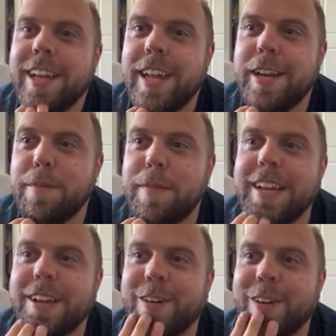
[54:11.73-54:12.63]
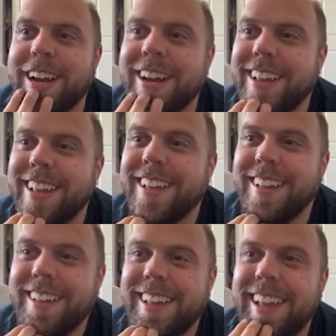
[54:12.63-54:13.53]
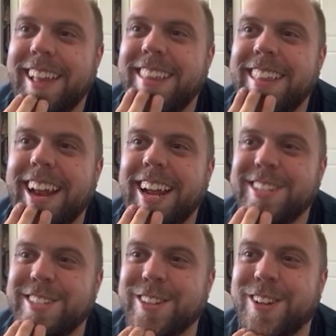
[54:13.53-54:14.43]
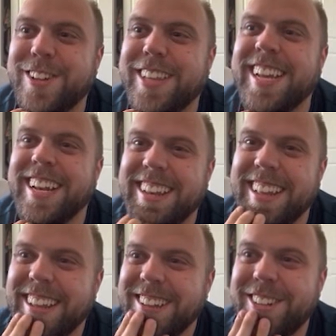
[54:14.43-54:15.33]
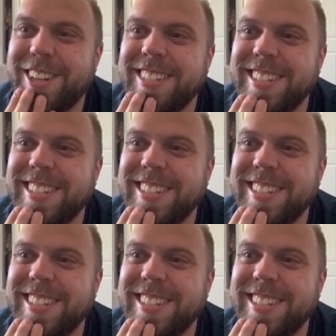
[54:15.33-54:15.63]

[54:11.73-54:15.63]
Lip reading: in Bitcoin, and then I sold it just